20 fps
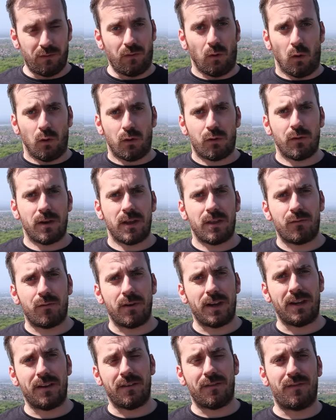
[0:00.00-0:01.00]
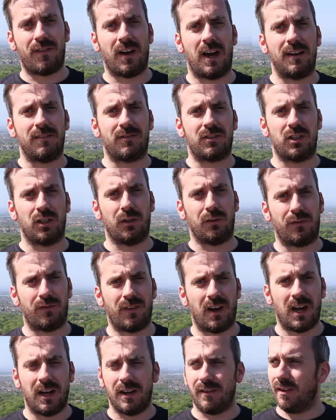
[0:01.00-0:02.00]

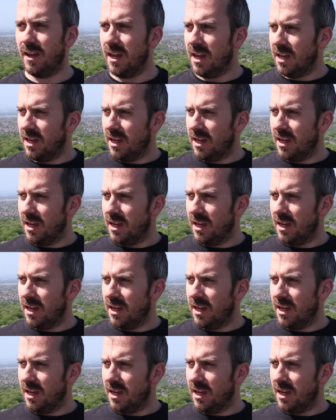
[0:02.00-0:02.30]
433525.